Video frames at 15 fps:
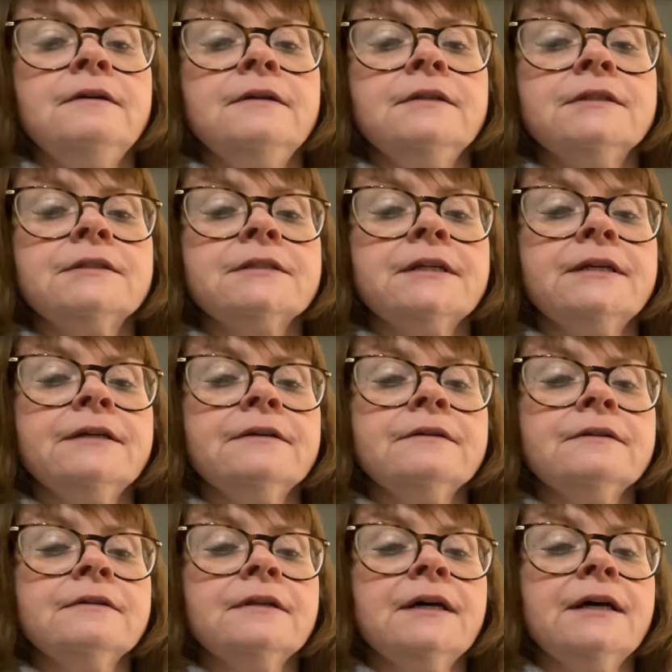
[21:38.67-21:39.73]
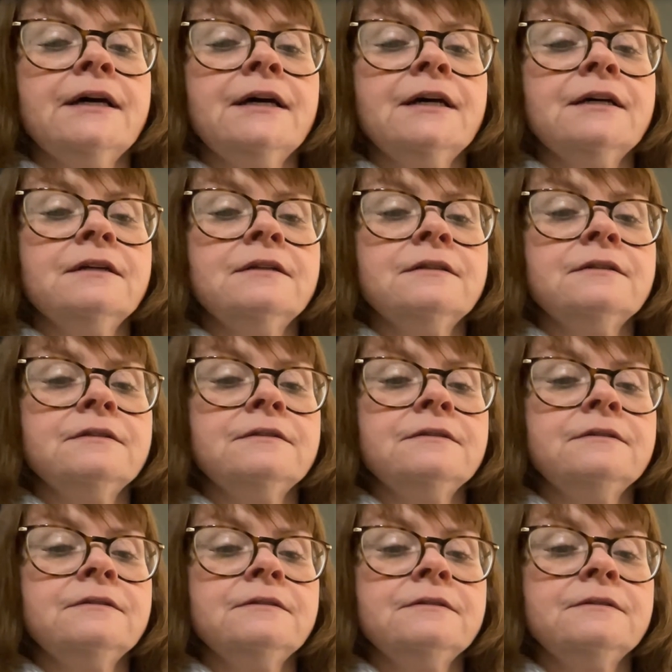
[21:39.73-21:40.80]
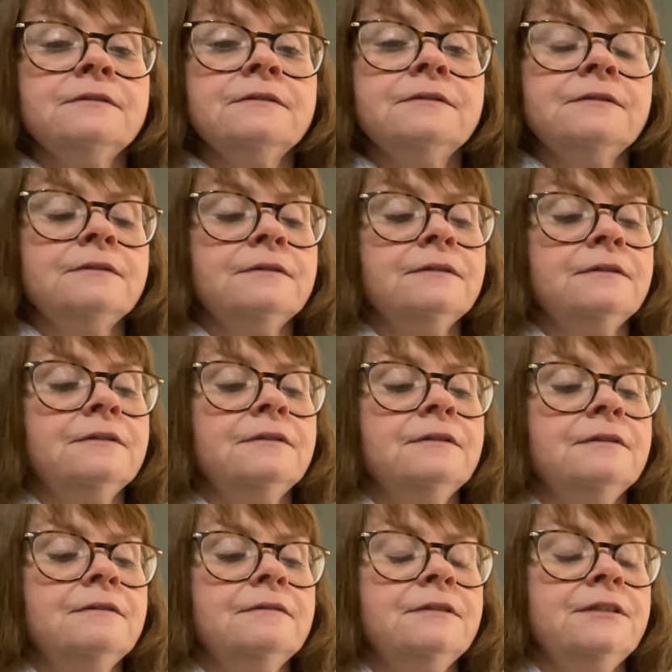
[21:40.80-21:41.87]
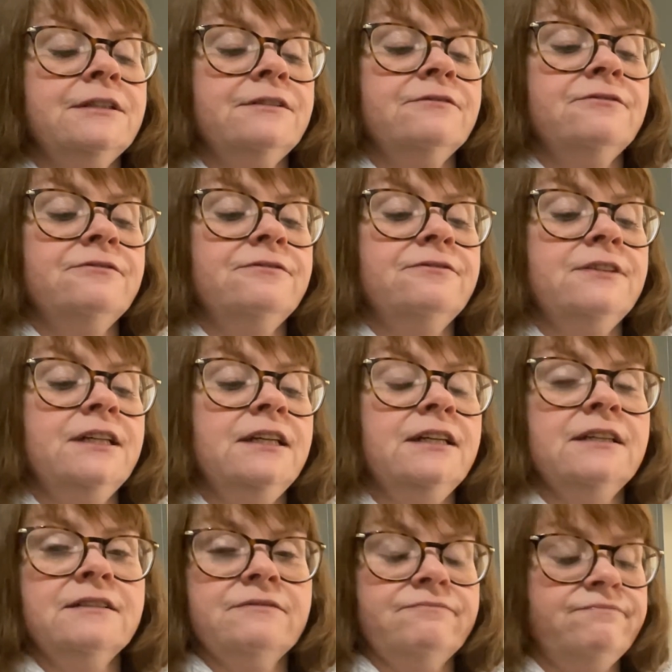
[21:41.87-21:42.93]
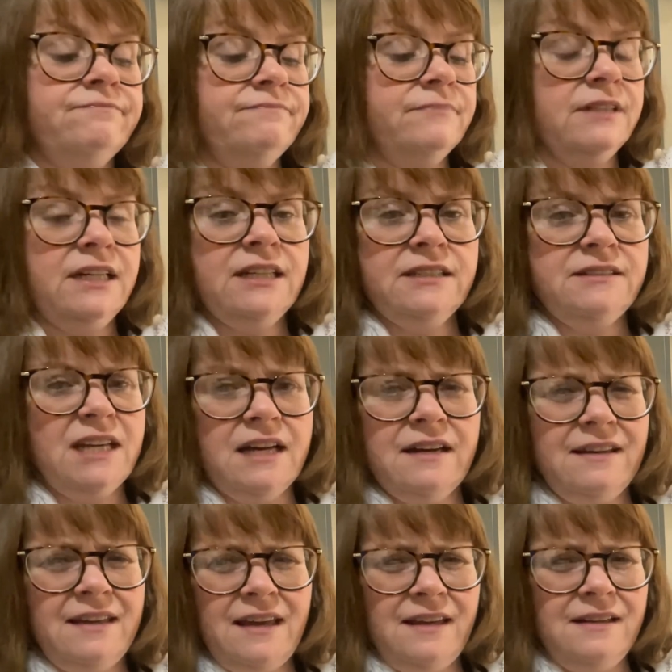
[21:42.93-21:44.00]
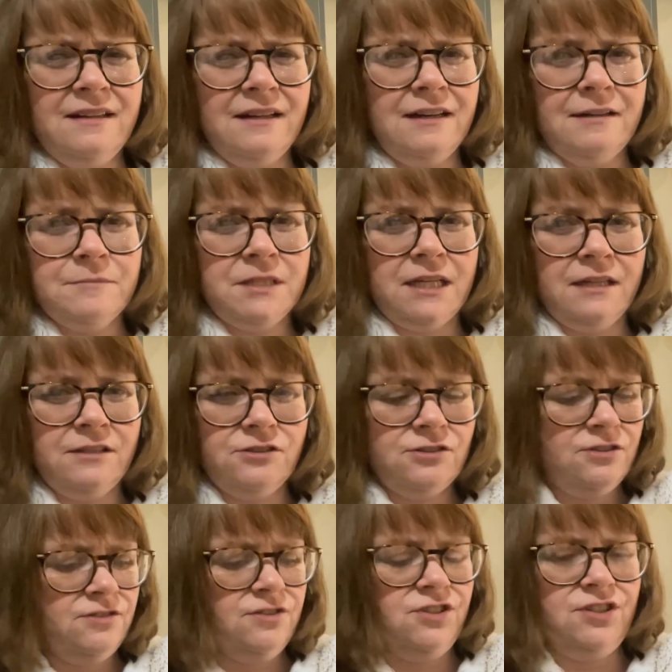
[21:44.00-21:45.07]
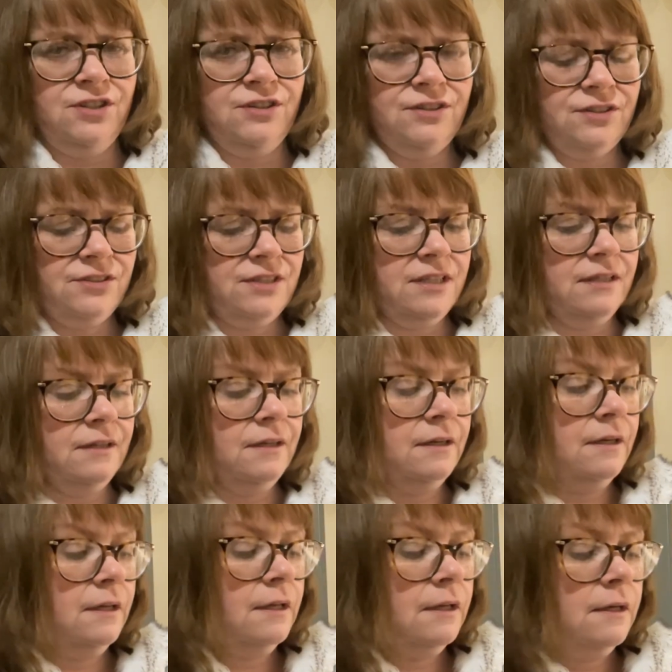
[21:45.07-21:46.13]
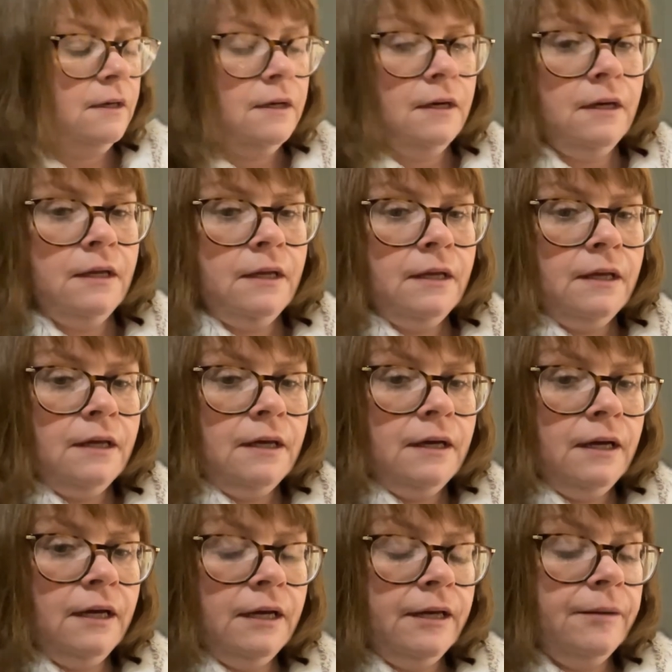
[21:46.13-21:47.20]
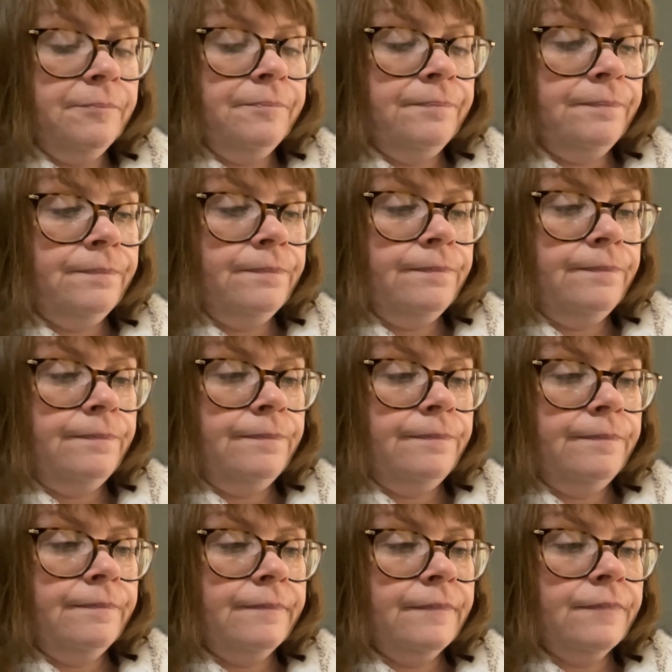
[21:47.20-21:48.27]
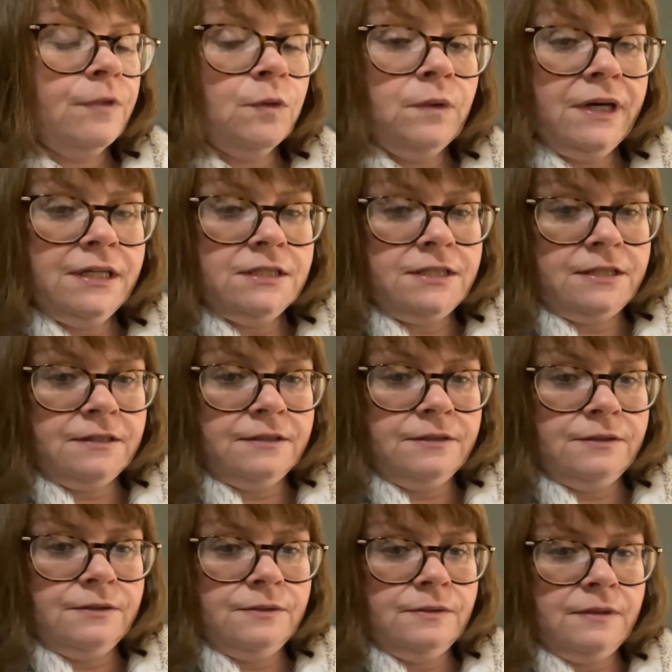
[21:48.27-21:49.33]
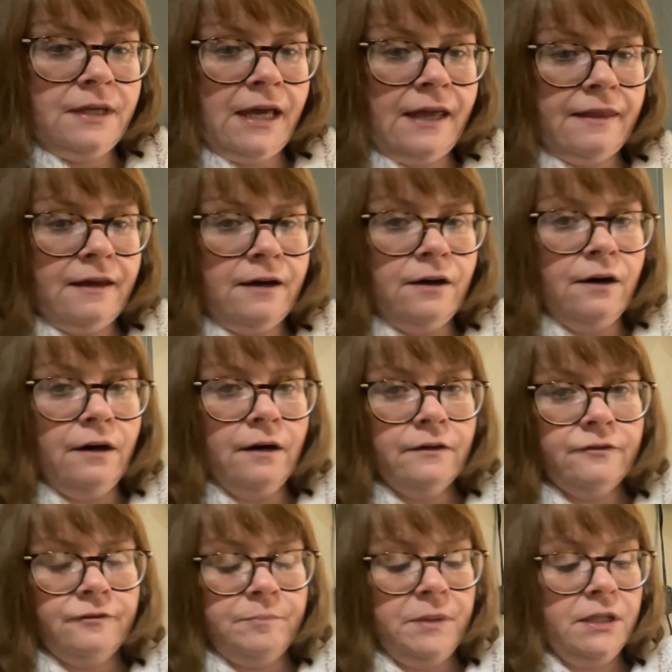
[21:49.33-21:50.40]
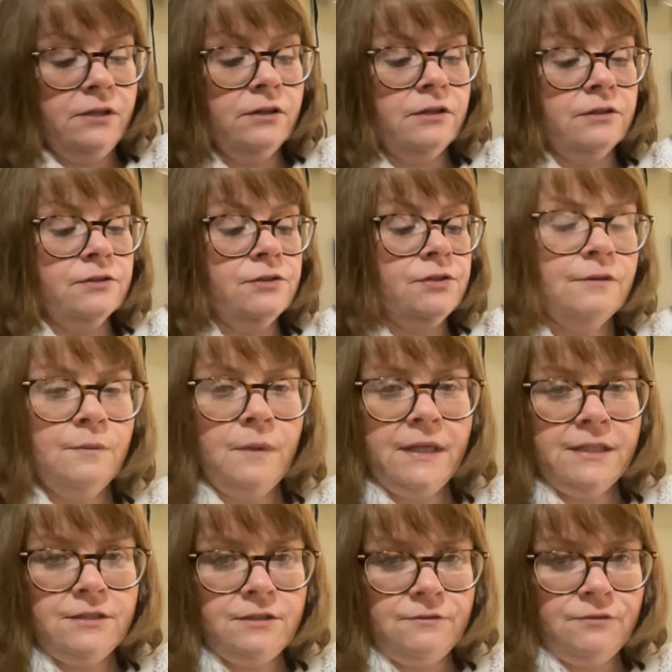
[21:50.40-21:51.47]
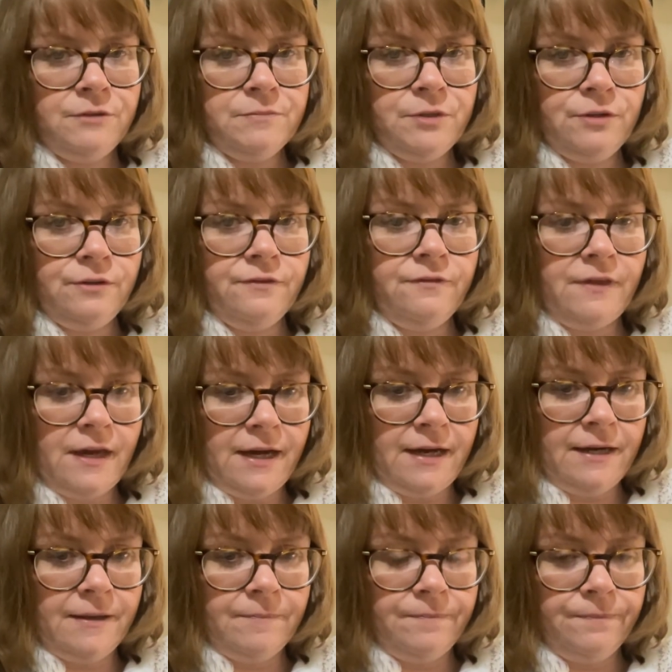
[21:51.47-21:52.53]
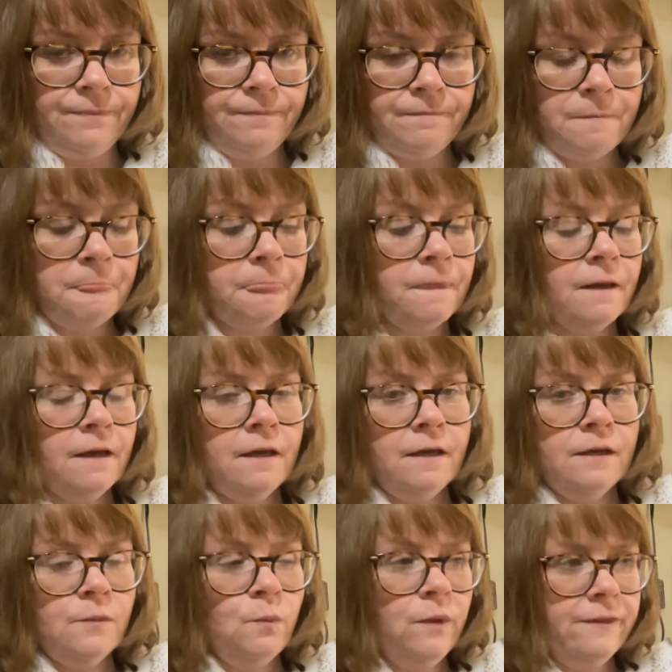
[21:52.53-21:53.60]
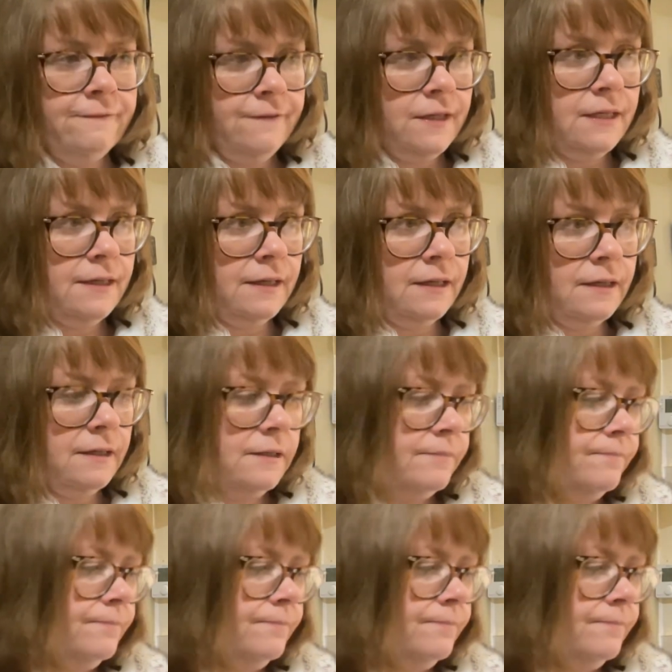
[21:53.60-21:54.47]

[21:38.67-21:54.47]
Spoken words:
see all there. You can feel it. I hate limescale, it's just dirty. The way to get that off, because the way to remove that with vinegar,